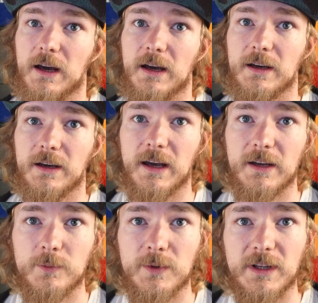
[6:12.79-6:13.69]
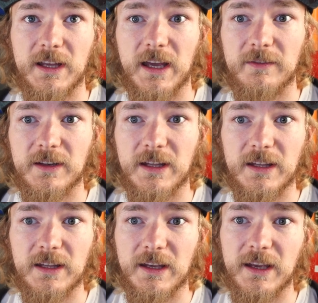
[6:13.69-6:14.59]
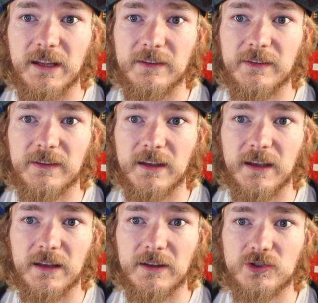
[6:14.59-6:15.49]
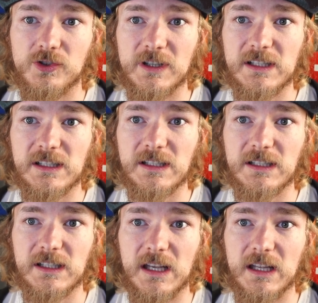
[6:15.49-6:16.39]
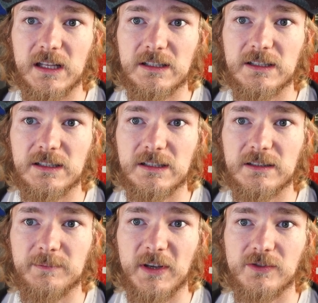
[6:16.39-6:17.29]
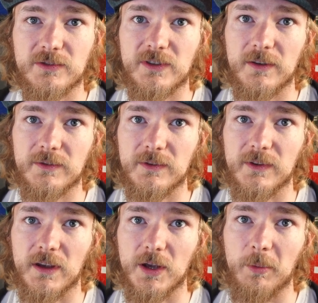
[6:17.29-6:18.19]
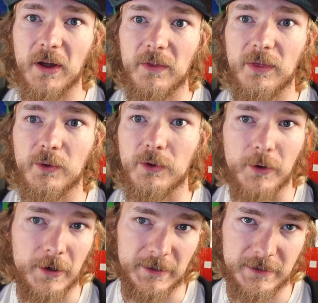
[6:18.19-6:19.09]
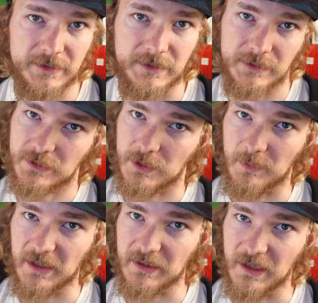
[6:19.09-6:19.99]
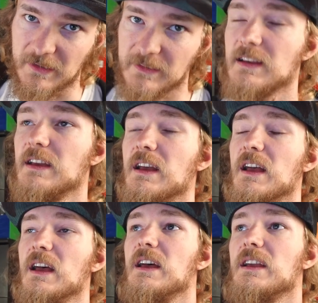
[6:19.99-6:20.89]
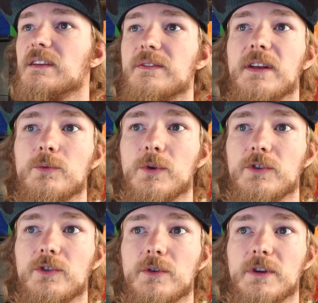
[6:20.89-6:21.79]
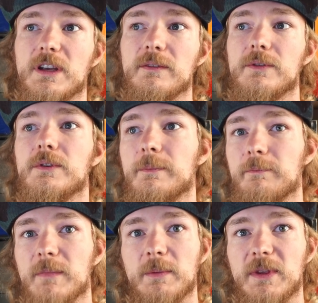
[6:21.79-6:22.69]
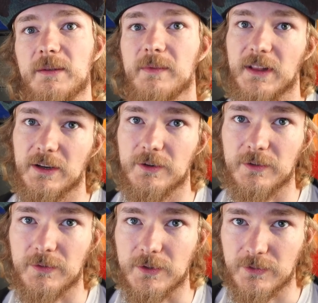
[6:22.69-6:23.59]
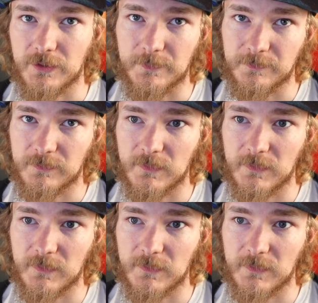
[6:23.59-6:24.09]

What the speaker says: I don't really have any hints and tricks and special stuff to say about New York, so sorry about that. If that's what you're looking for, maybe later in the future.